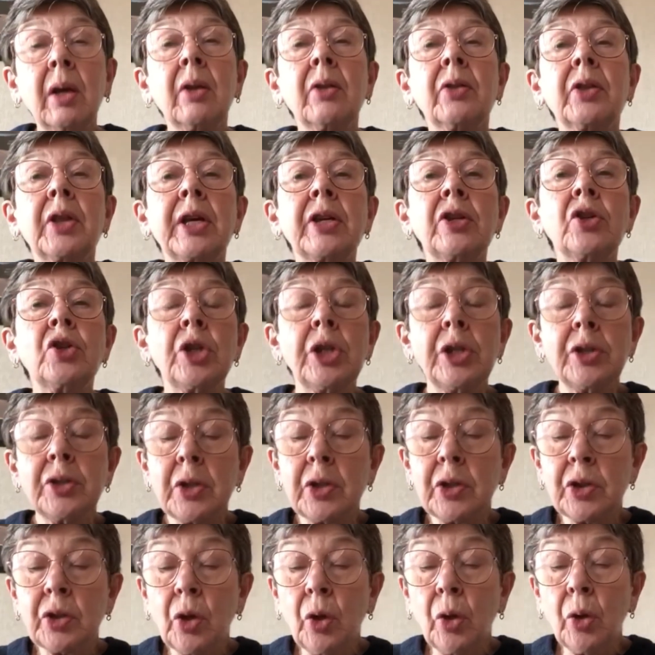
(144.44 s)
Then
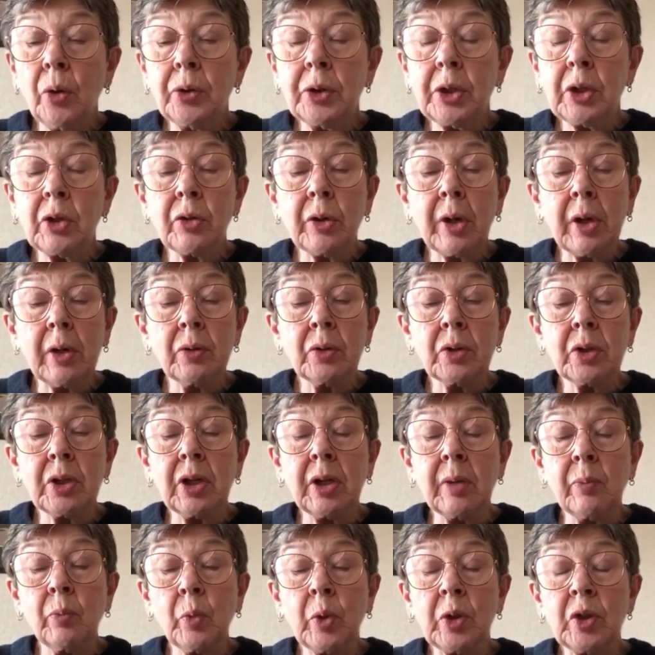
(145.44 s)
Jesus called the crowd to
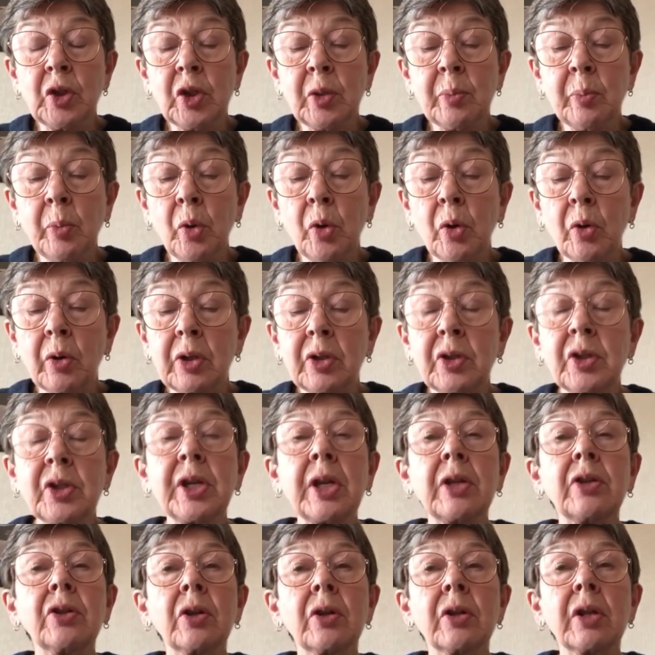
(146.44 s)
him once more and
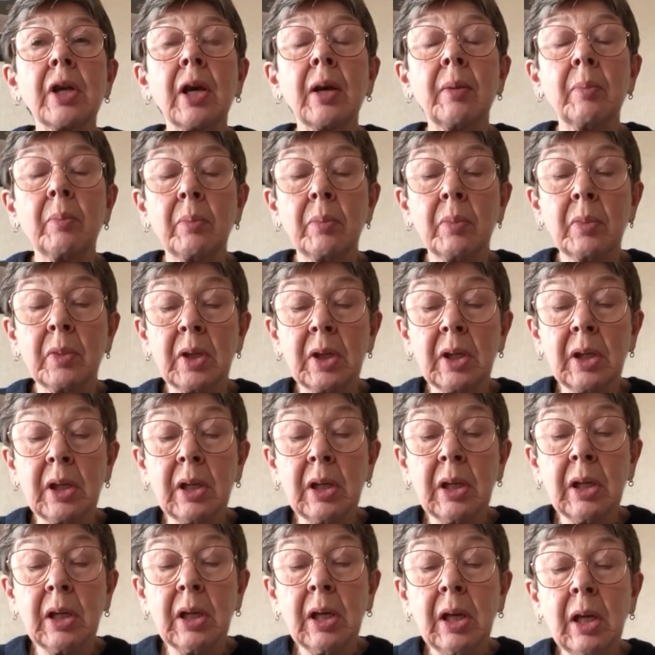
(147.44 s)
said to them,
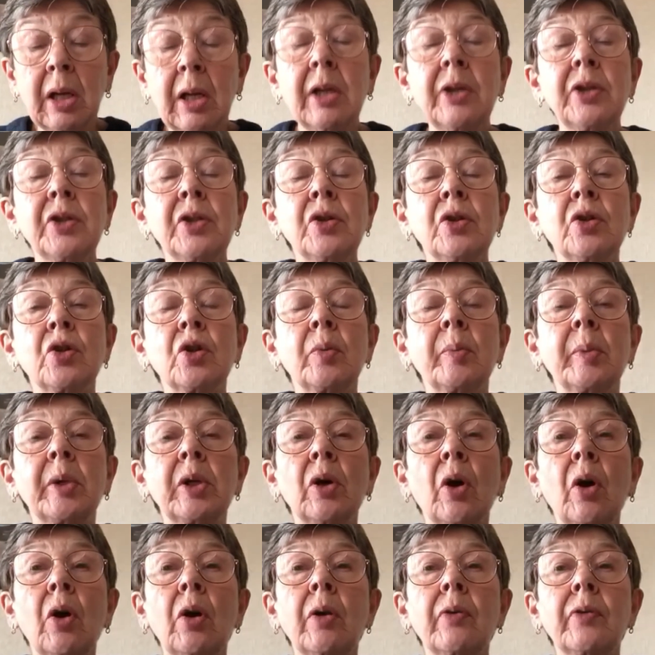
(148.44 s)
"Listen to me,
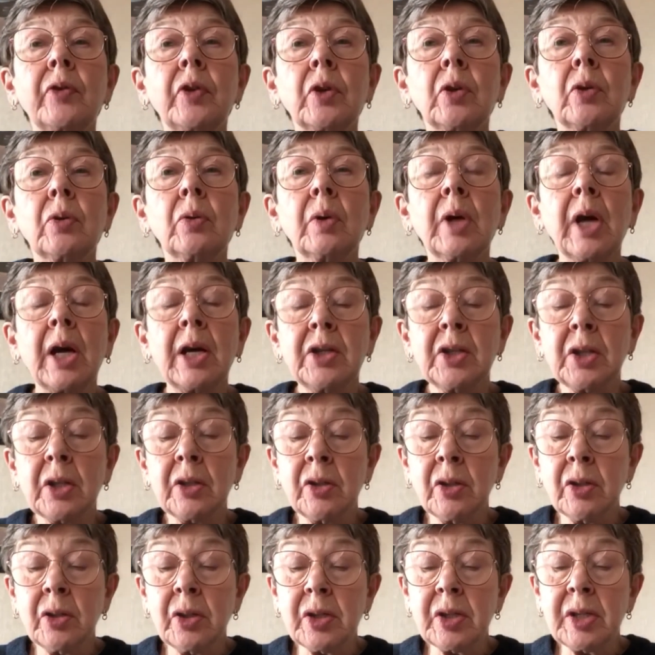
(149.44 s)
all of you, and
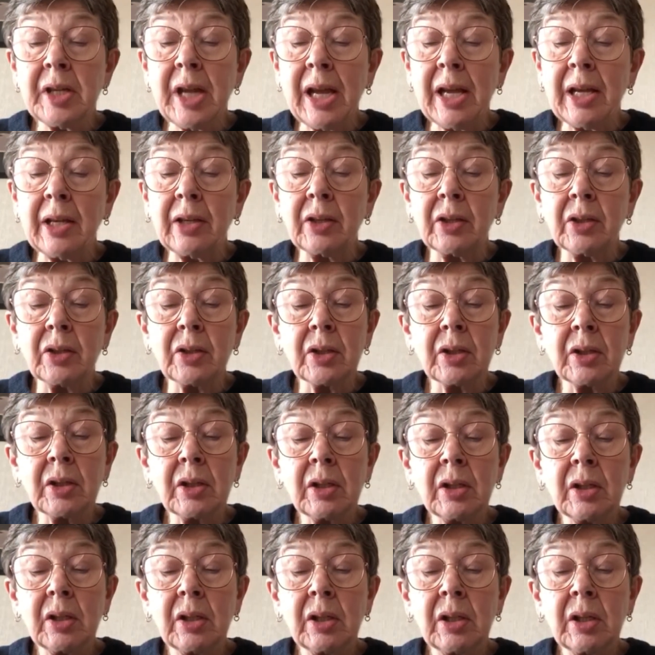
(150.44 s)
understand.
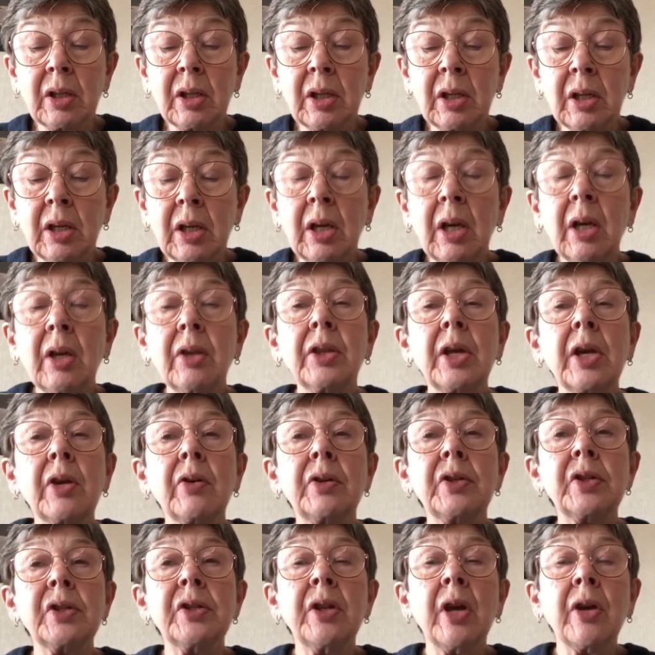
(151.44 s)
There
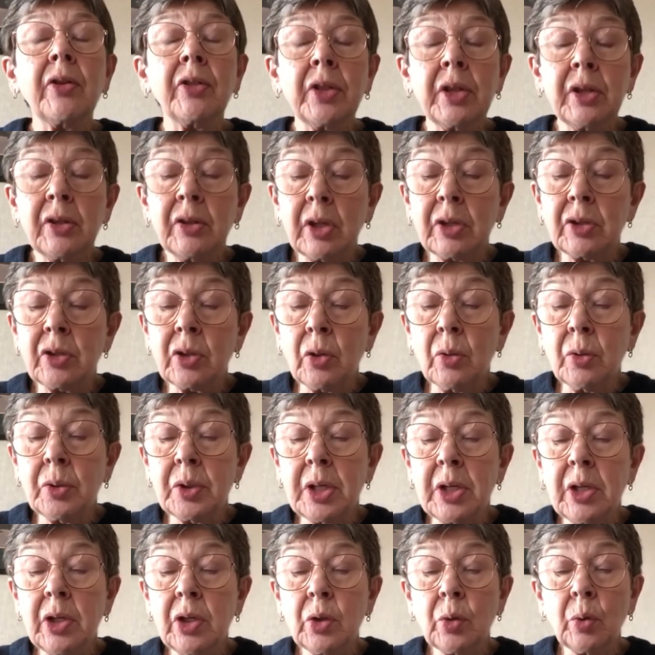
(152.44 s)
is nothing that goes
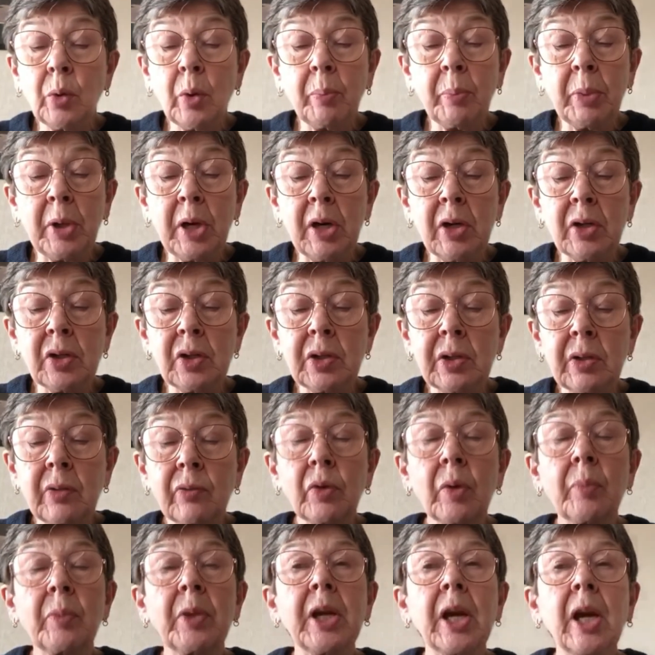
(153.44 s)
into a person
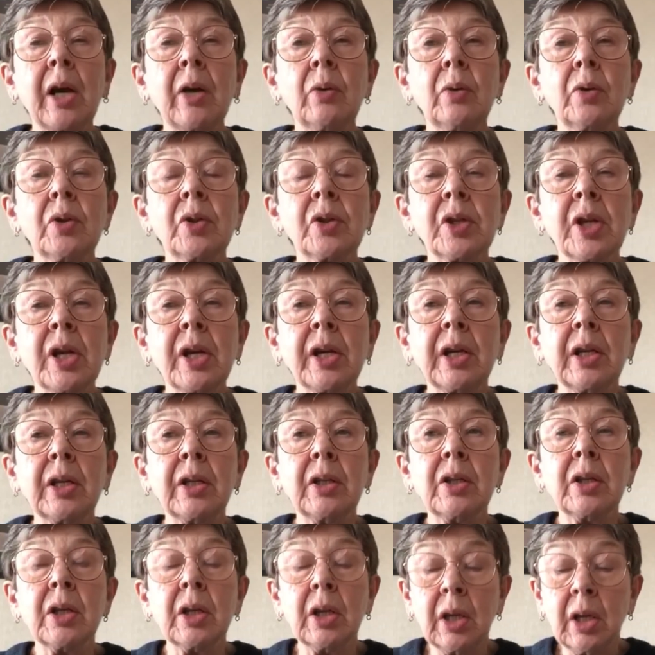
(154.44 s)
from the
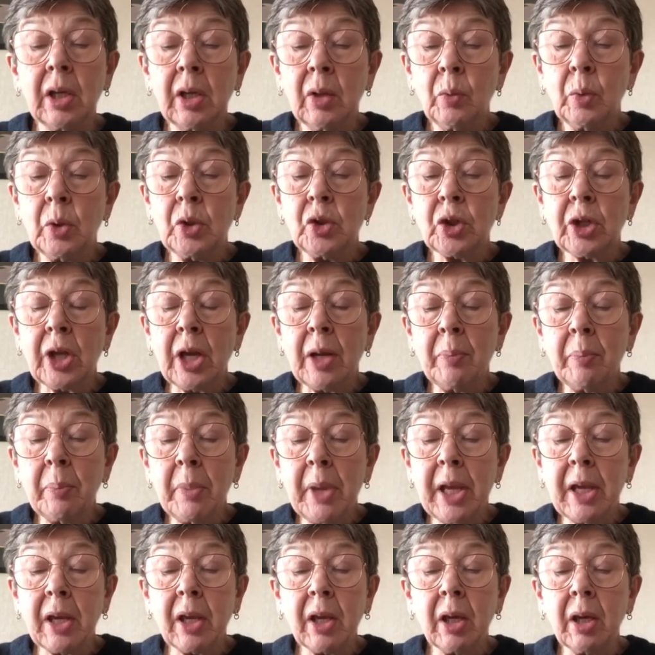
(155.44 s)
outside which can
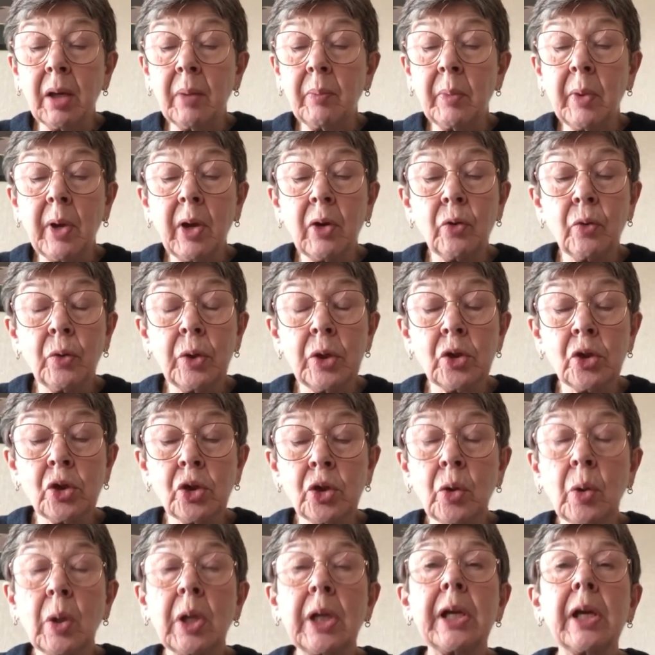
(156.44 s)
make him
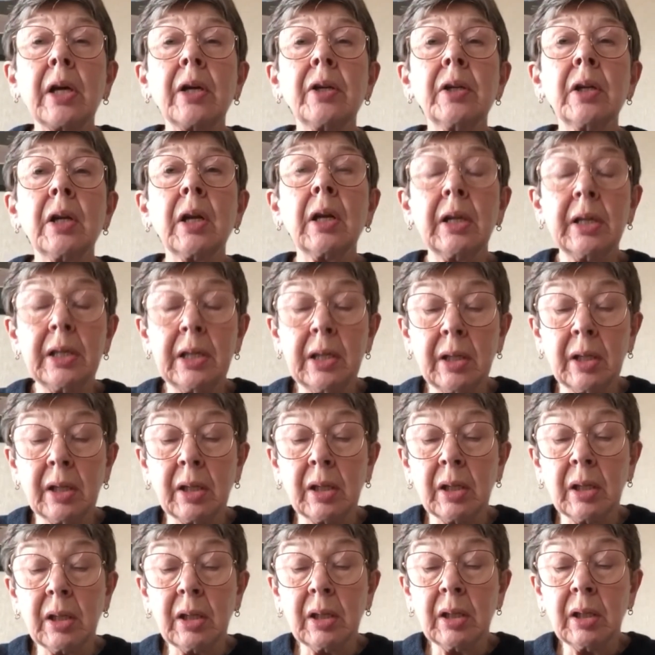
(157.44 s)
ritually unclean.